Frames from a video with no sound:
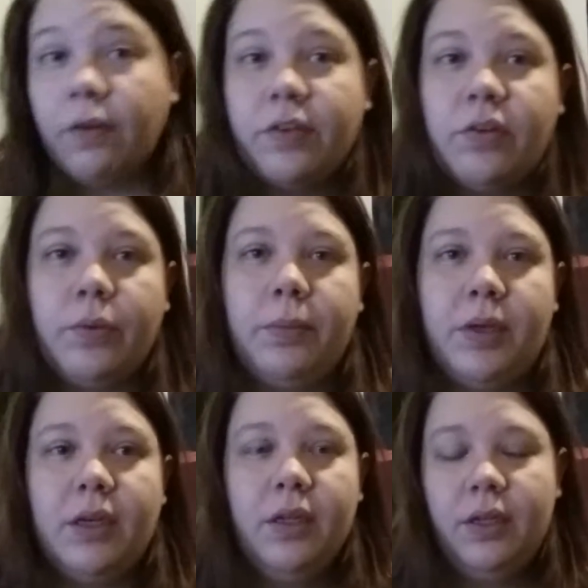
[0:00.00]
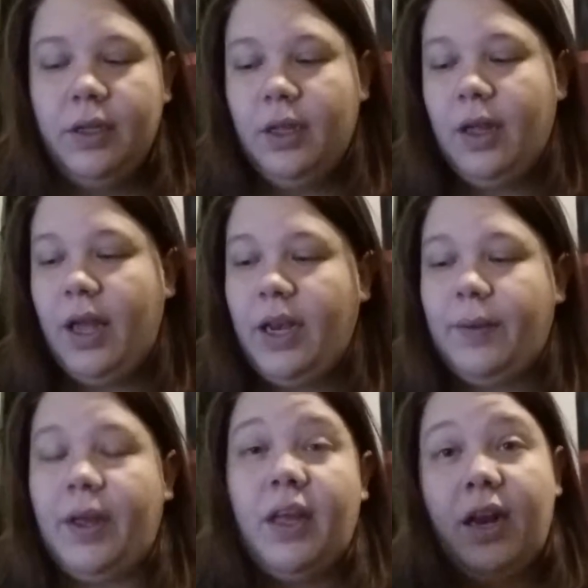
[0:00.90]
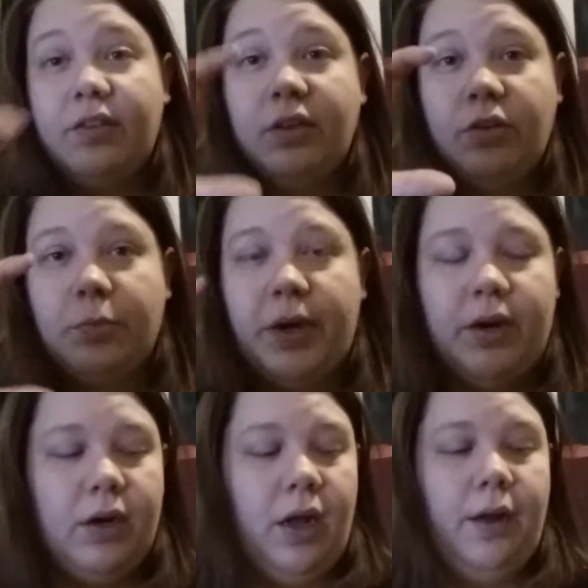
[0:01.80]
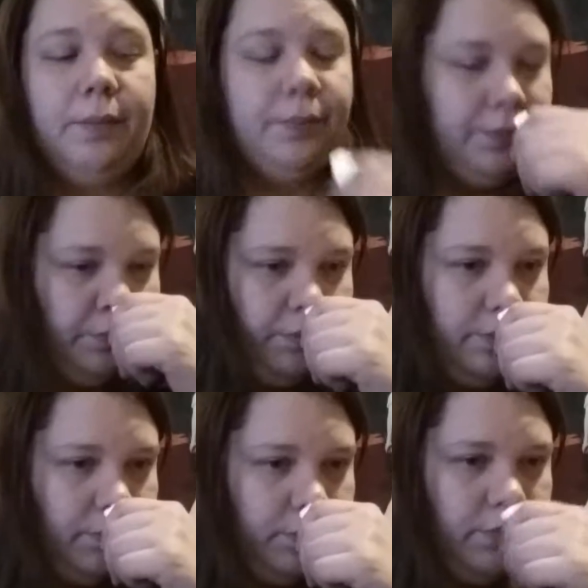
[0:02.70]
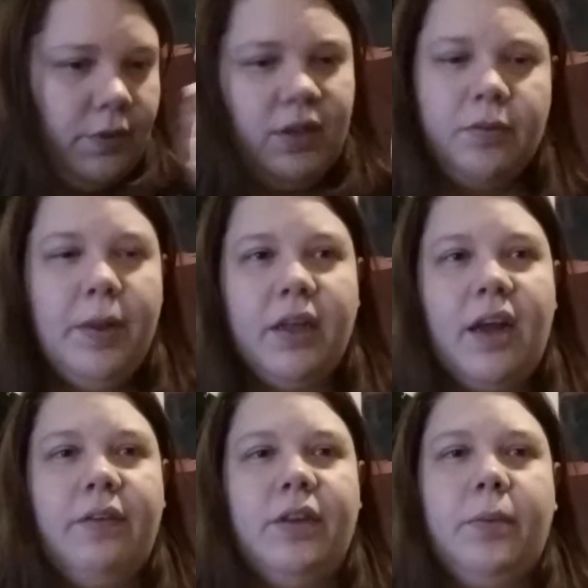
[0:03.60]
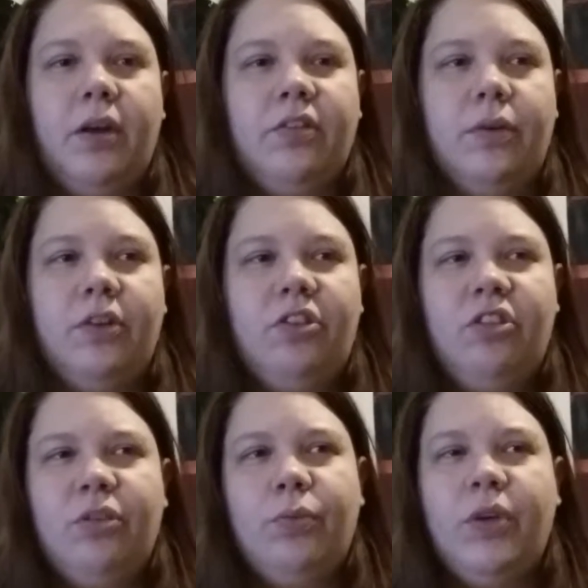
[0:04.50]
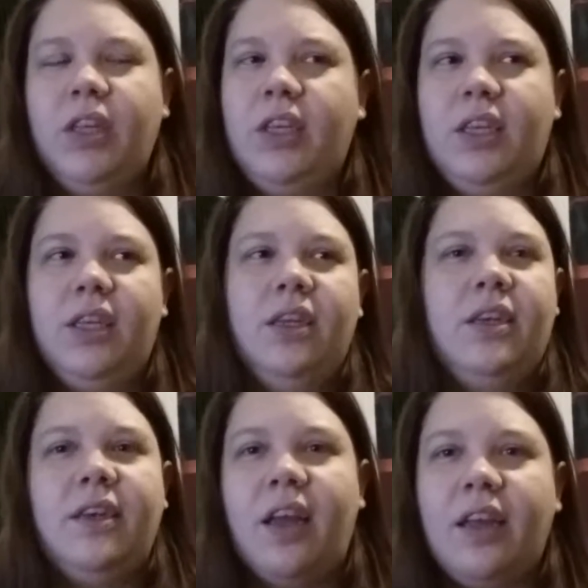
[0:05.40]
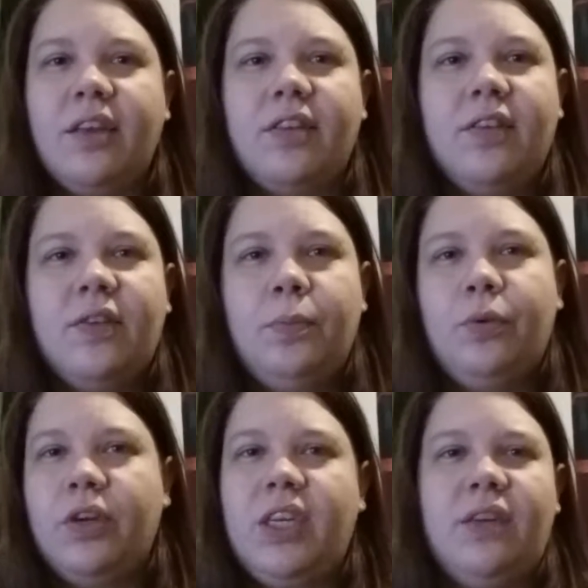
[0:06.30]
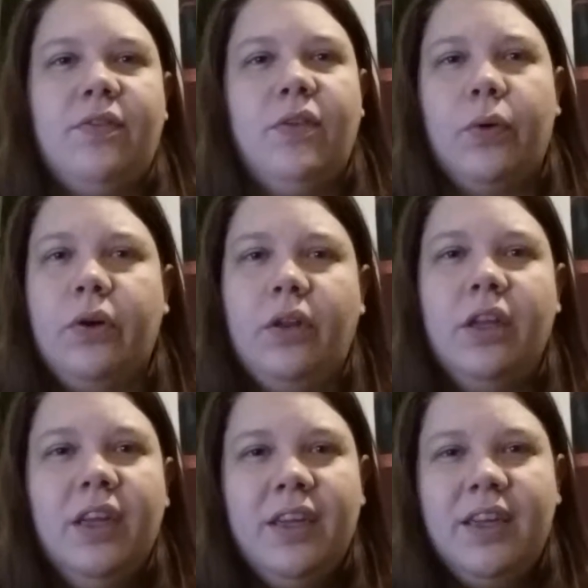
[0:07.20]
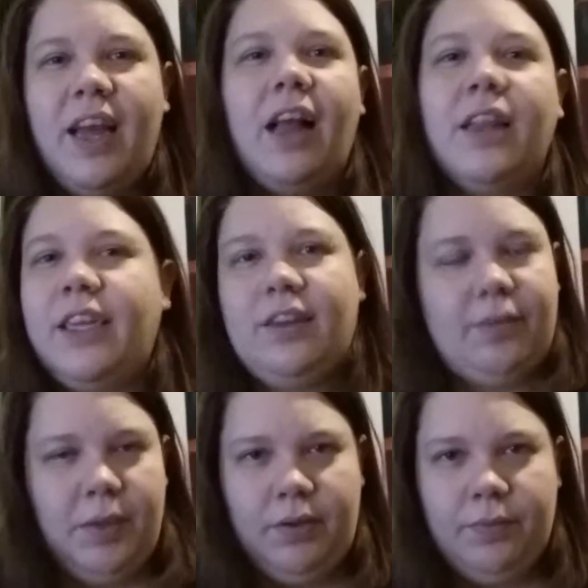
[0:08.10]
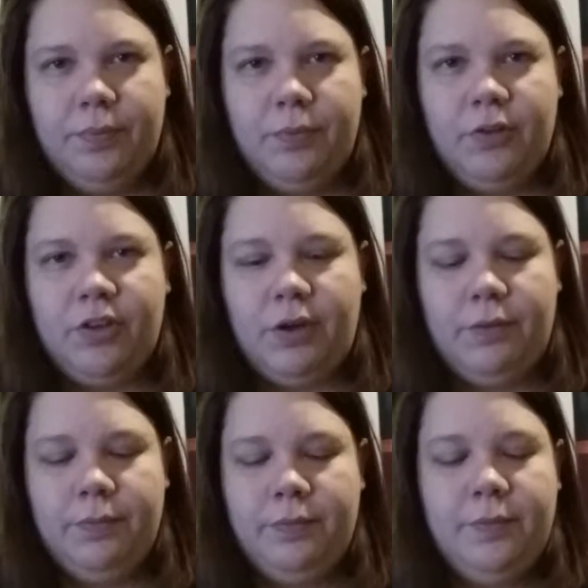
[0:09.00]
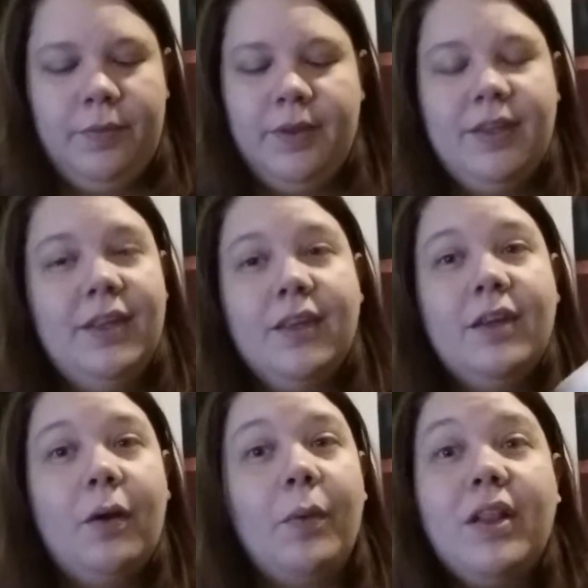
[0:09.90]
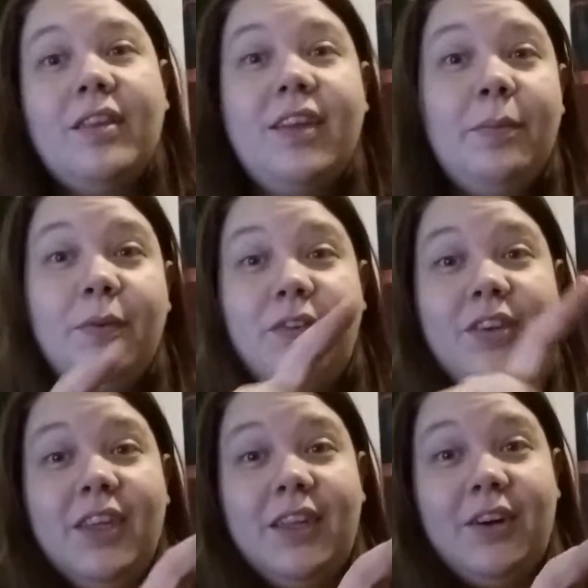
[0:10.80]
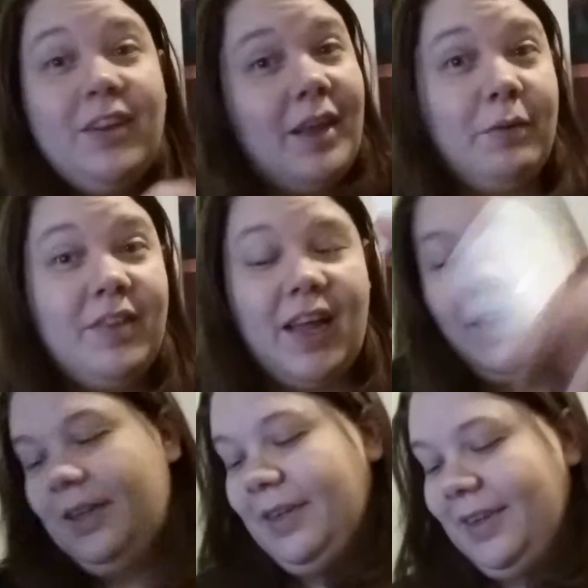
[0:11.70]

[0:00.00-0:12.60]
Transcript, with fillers: office equipment. Anyway, it has a little sprayer. Um, you can smell it kind of in the box though. It's just a really nice, pretty, floral, elegant smell. So, when the sample was still in there, that was that.